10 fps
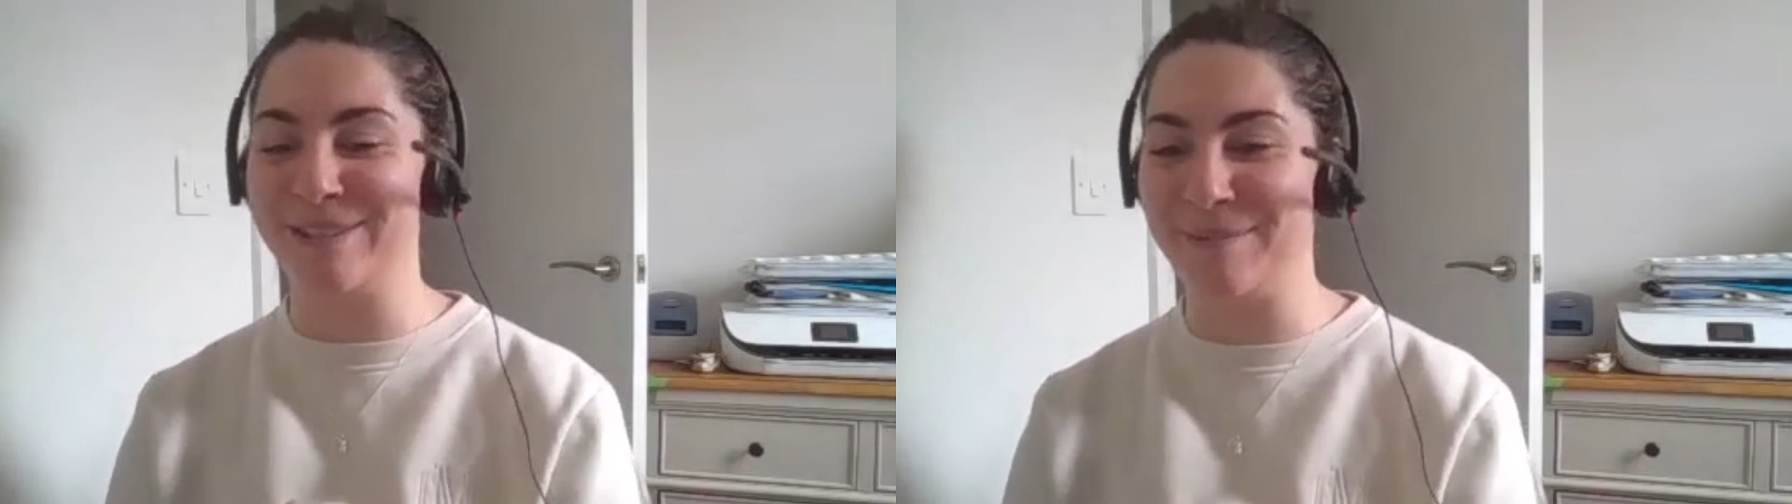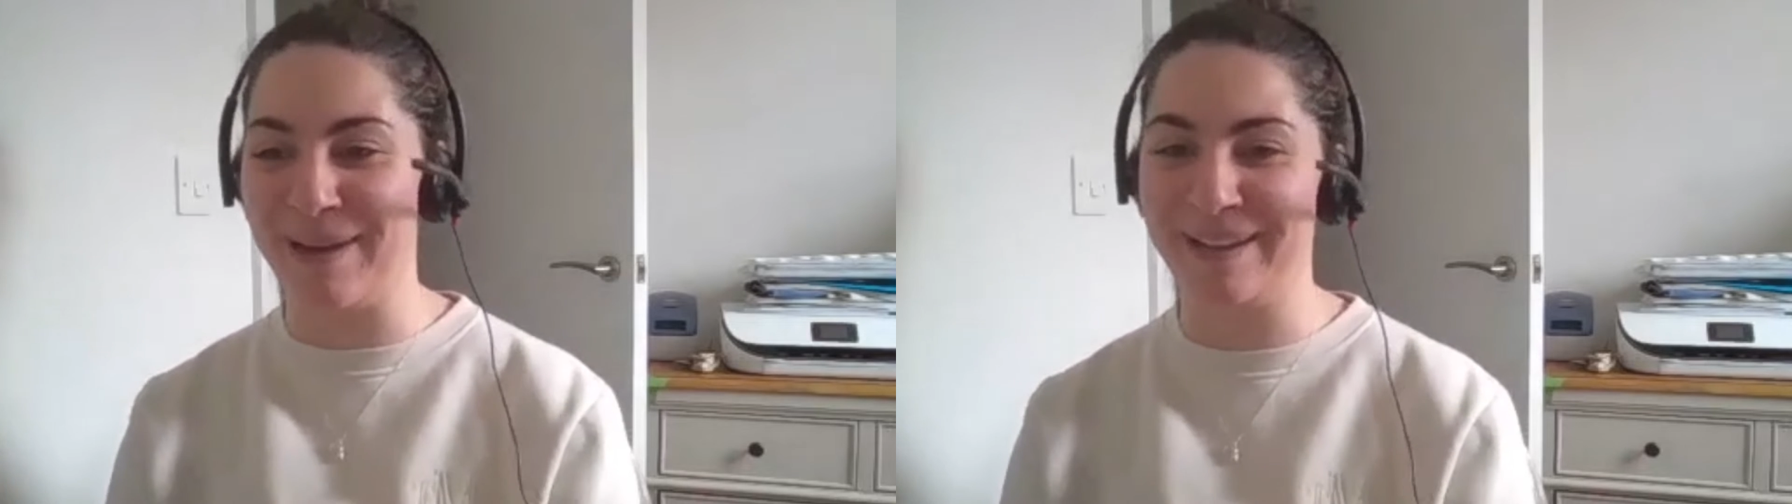
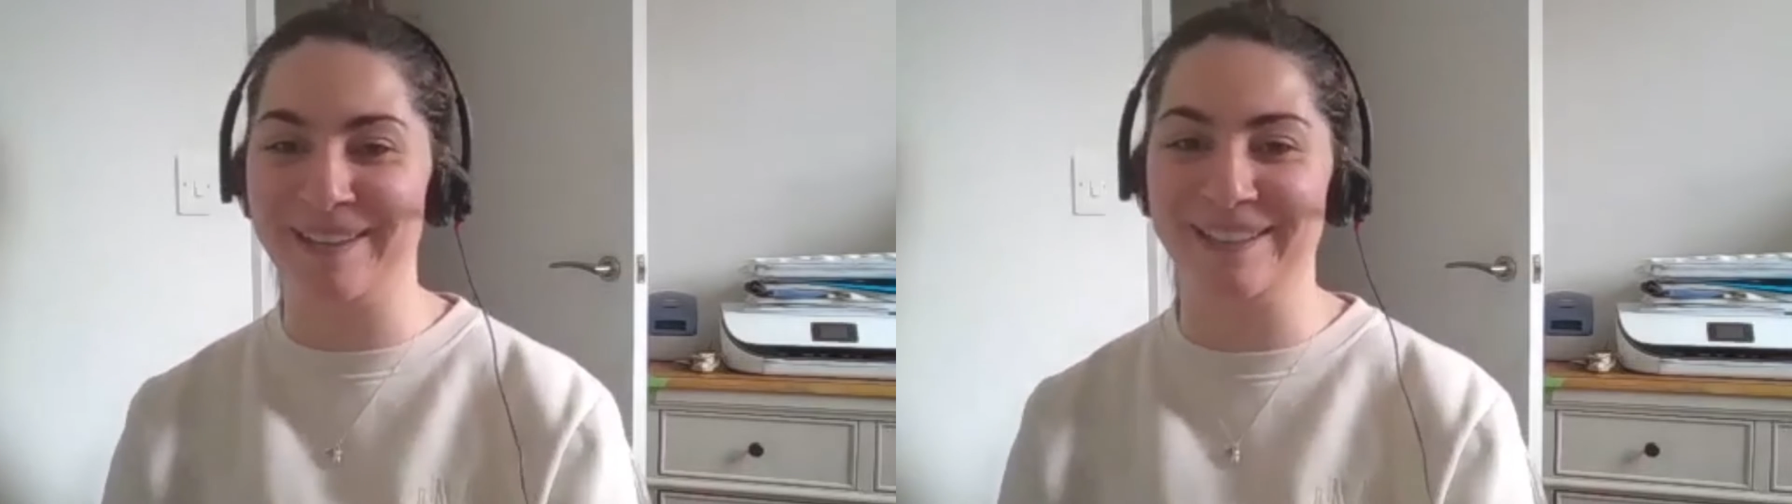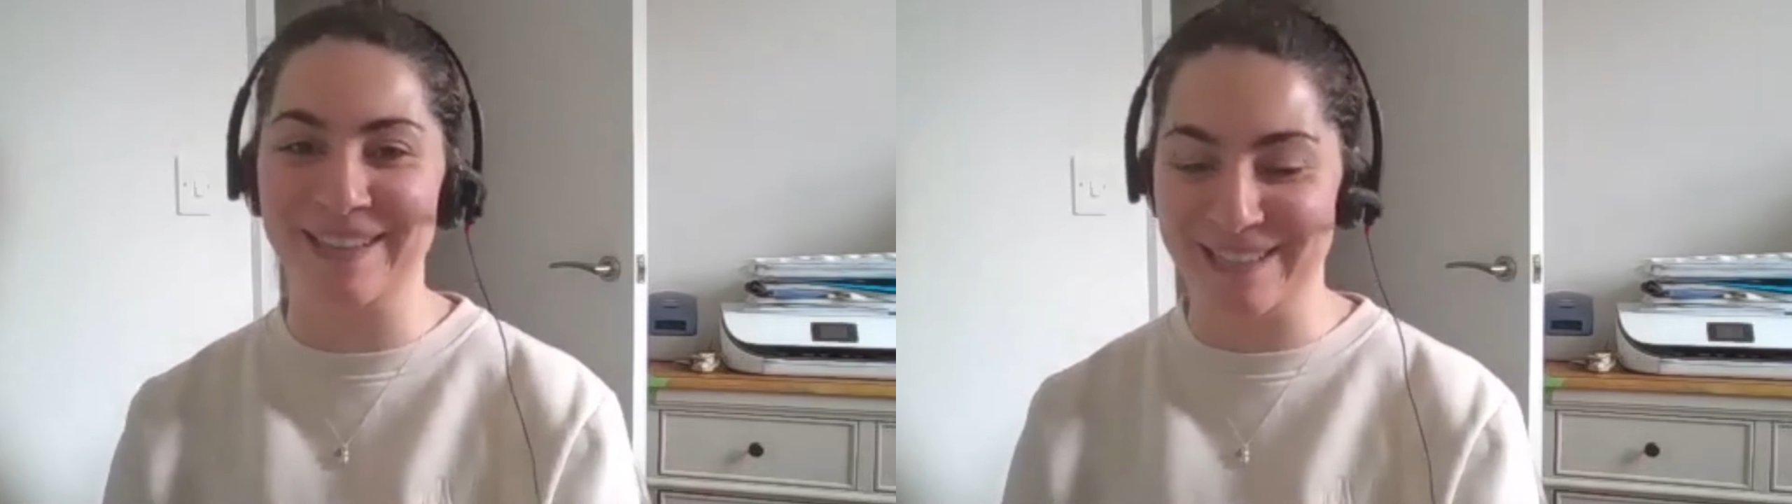sit back
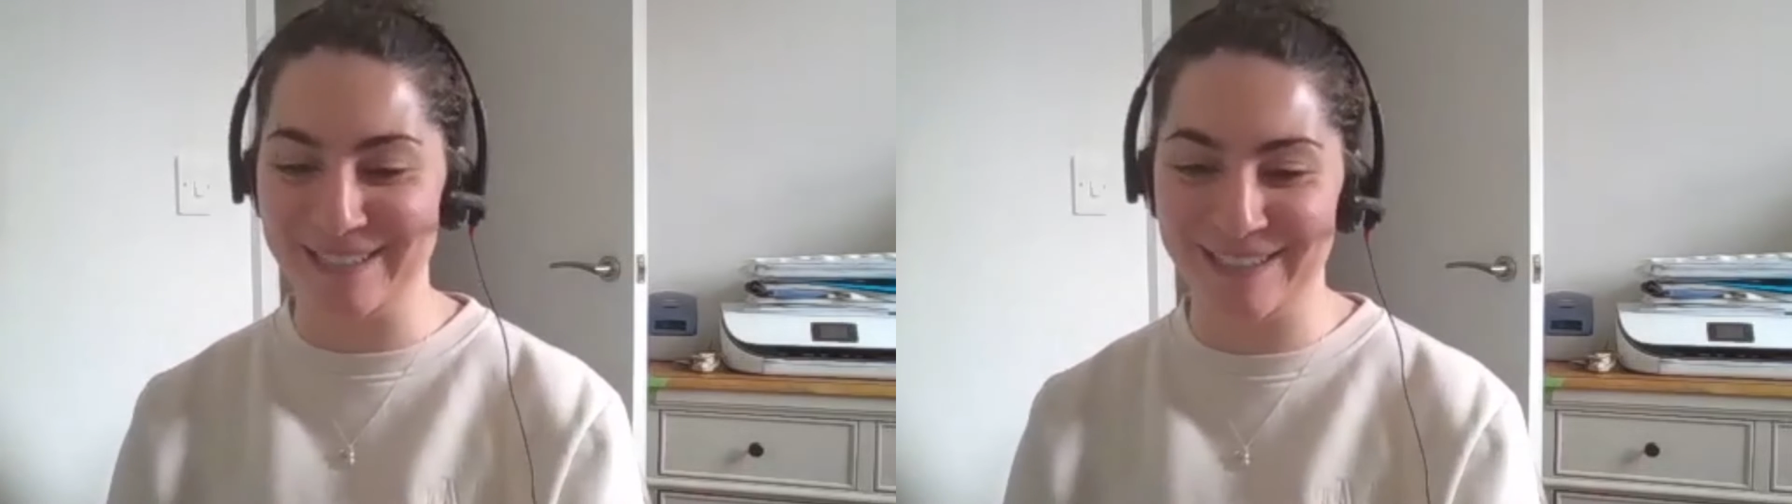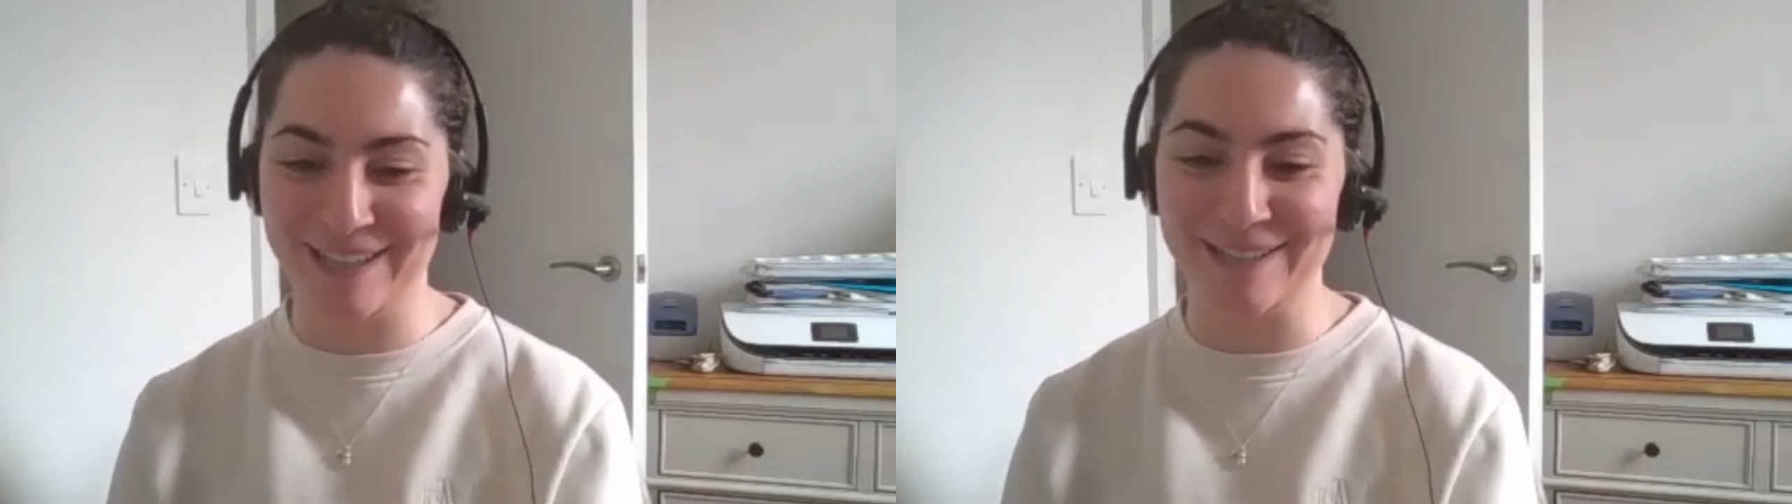and eat
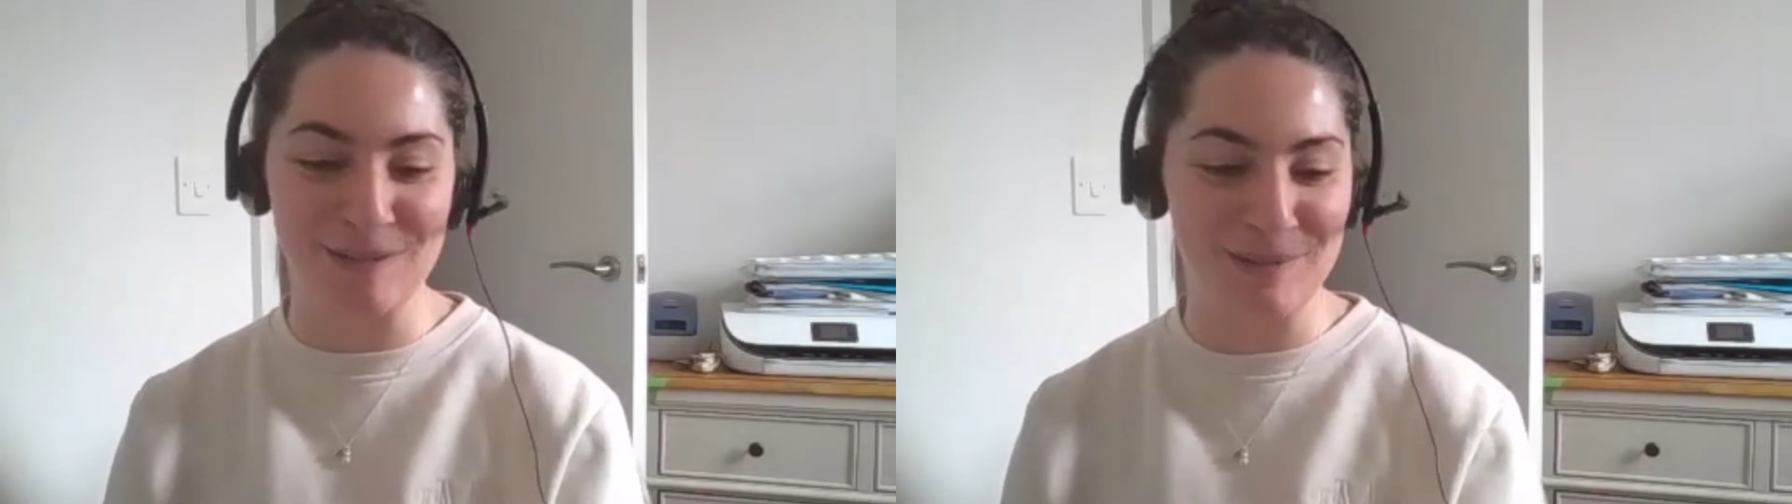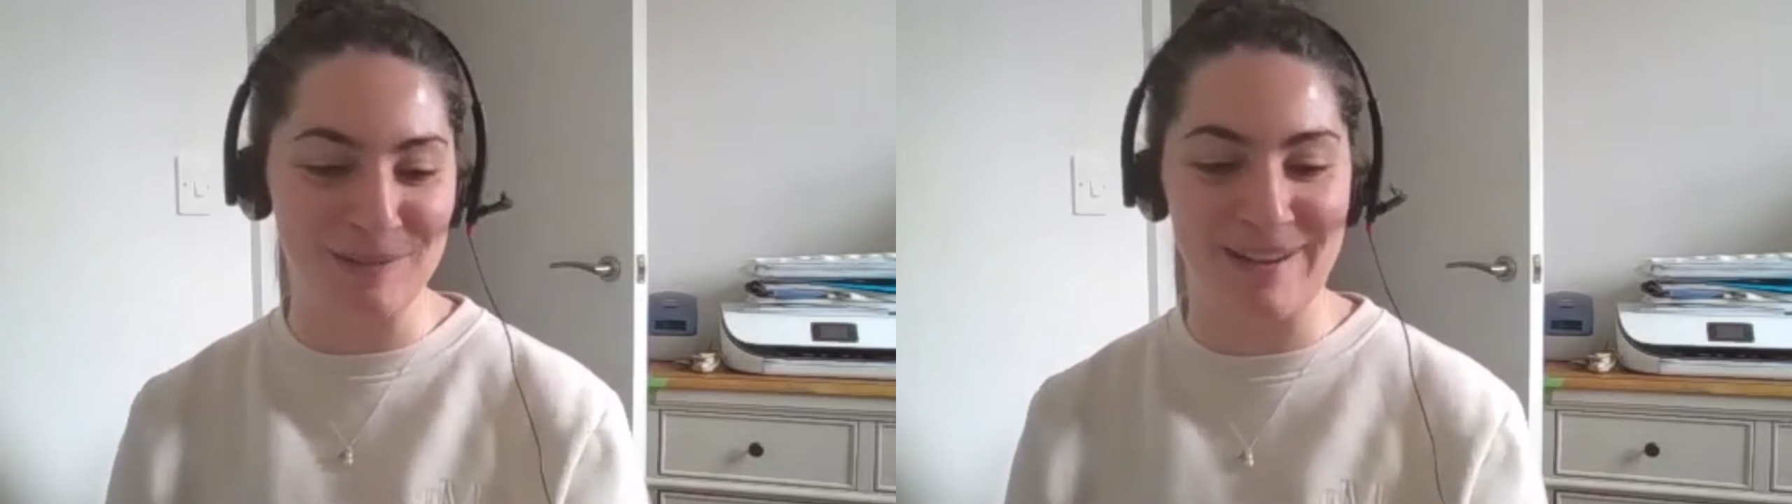a
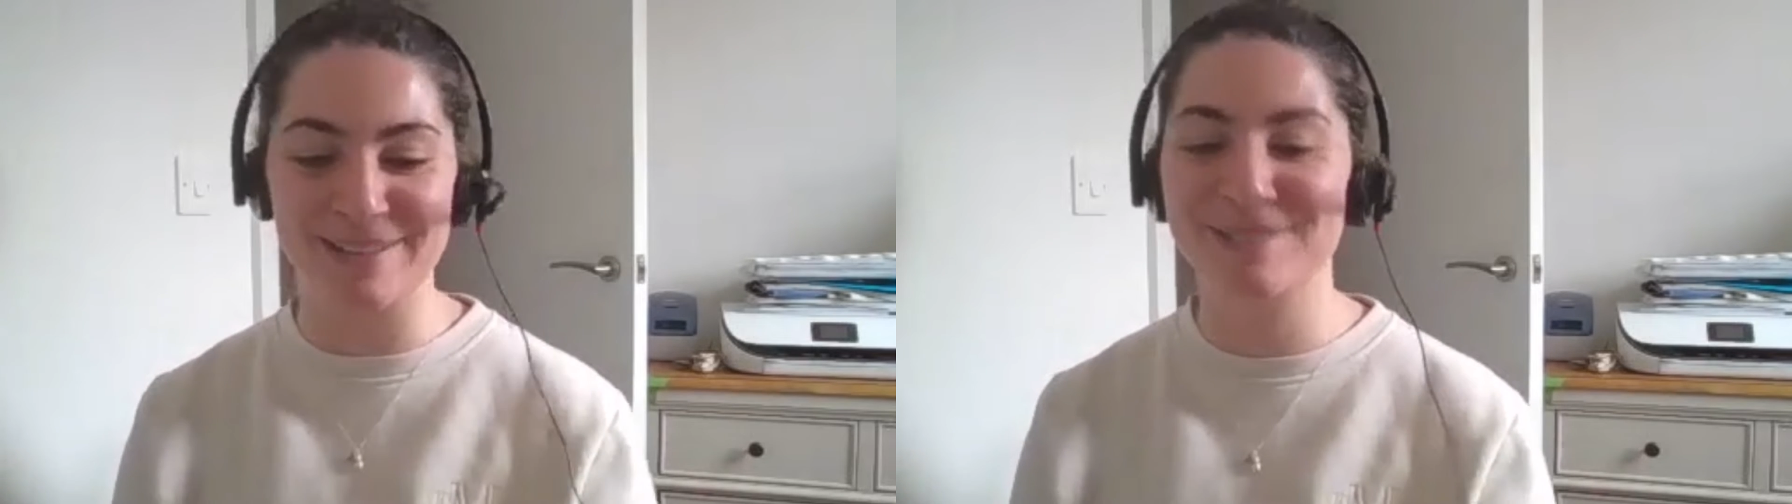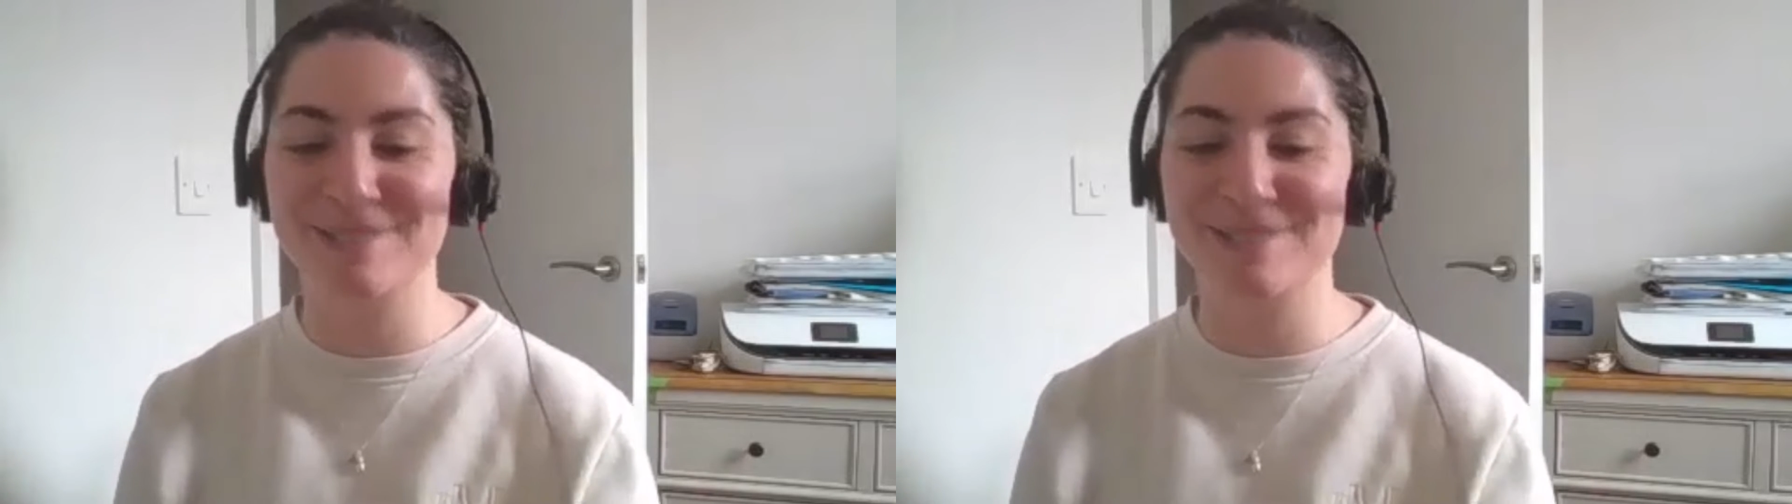tub of
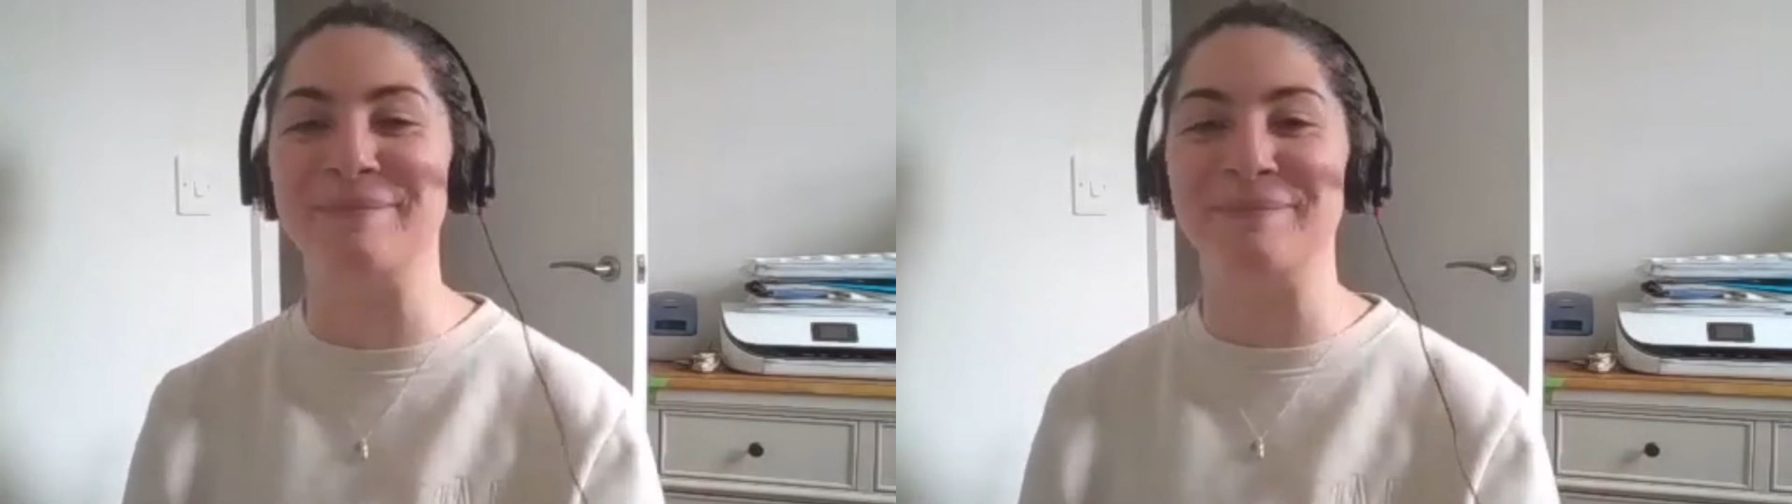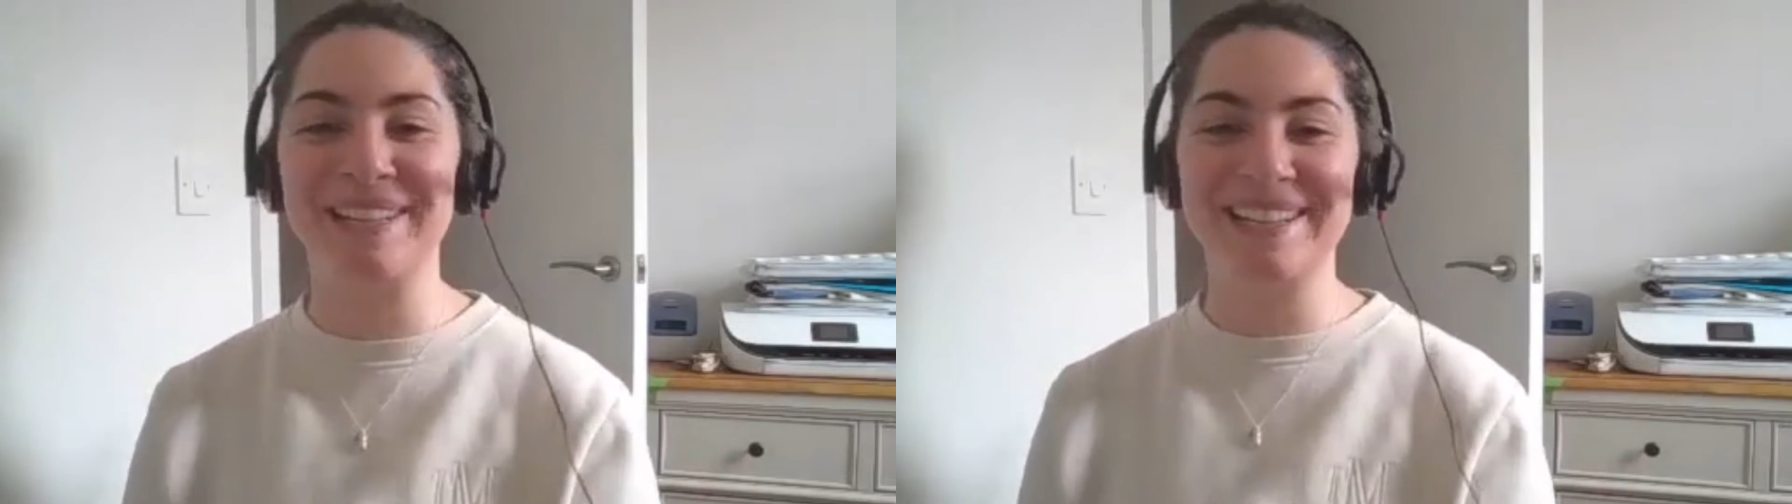ice cream